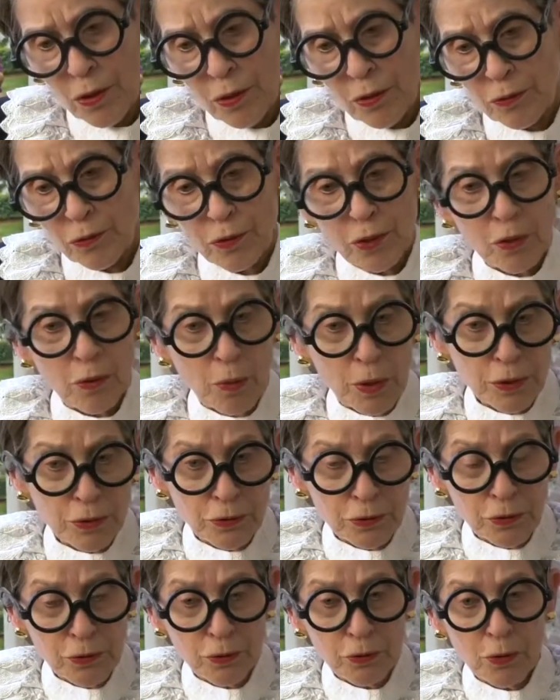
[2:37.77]
So the
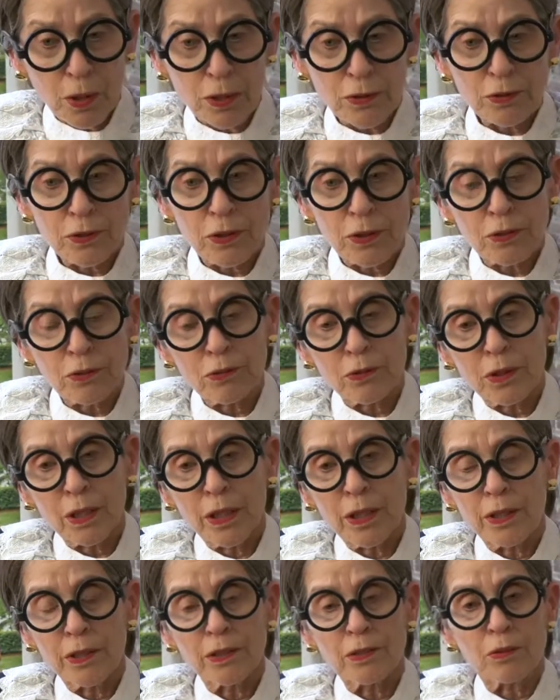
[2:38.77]
question to answer
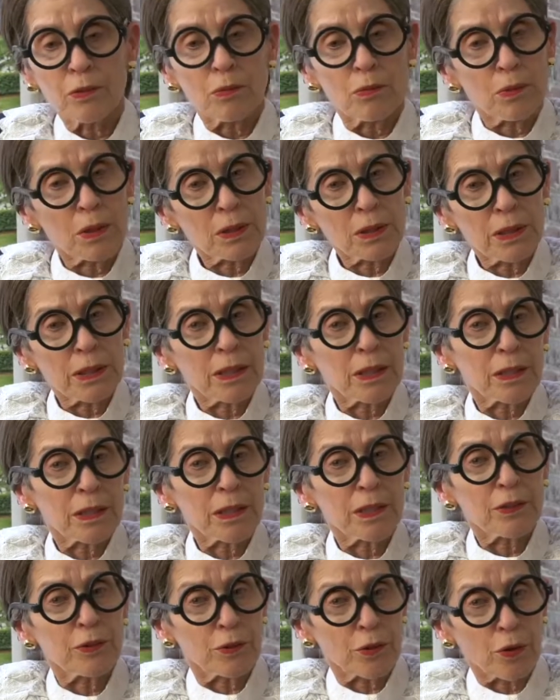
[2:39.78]
today is what legal
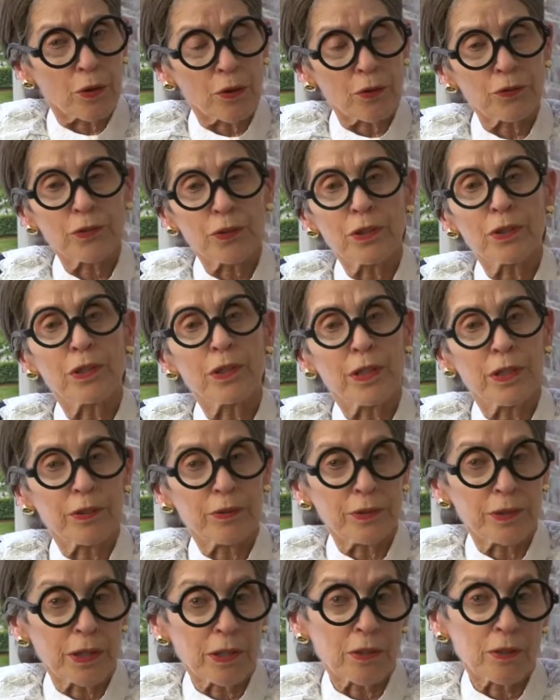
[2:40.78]
aid does in the
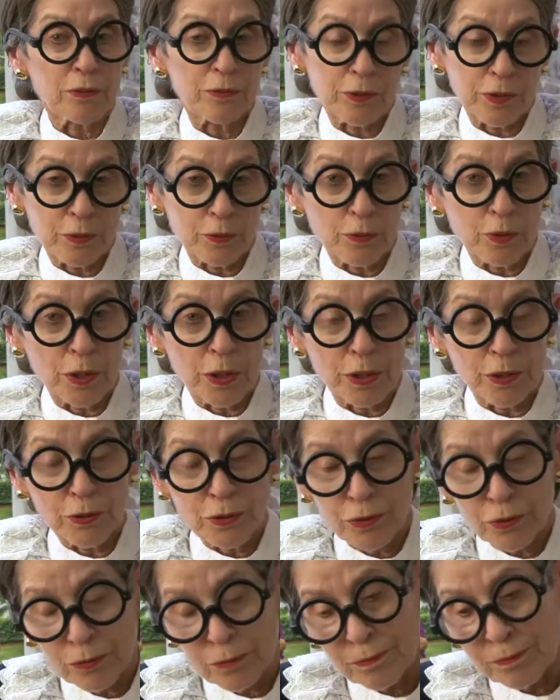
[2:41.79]
area of
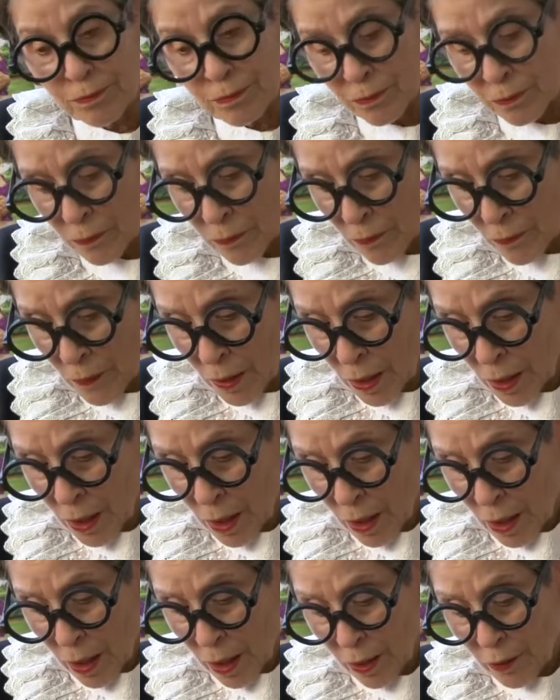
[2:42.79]
education.
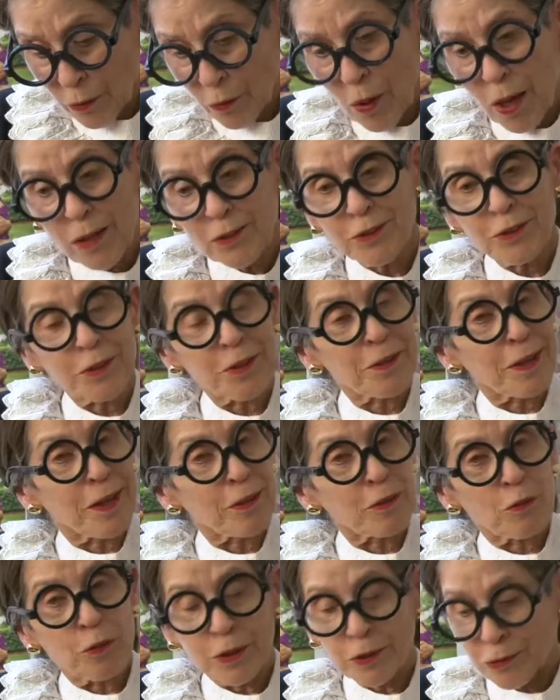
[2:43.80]
And to answer
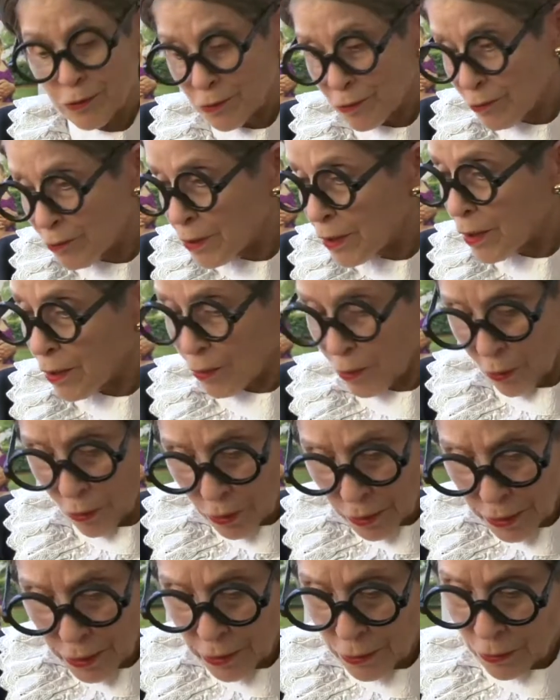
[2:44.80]
that question, we are
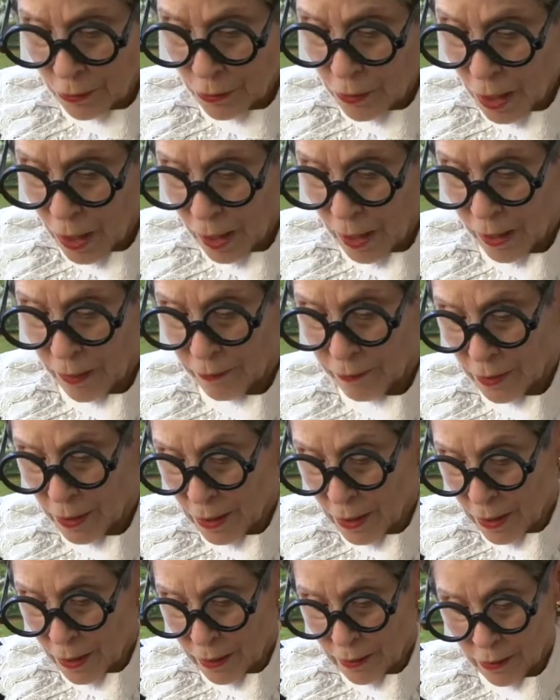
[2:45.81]
lucky to have
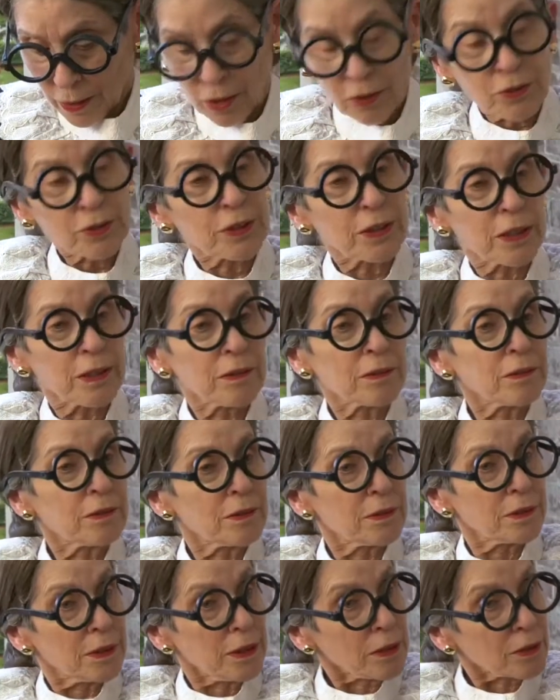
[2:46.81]
Darcel
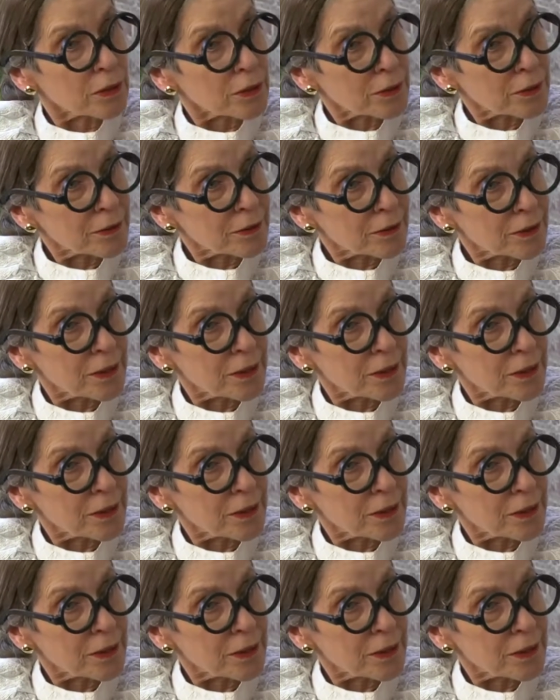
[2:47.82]
Diller.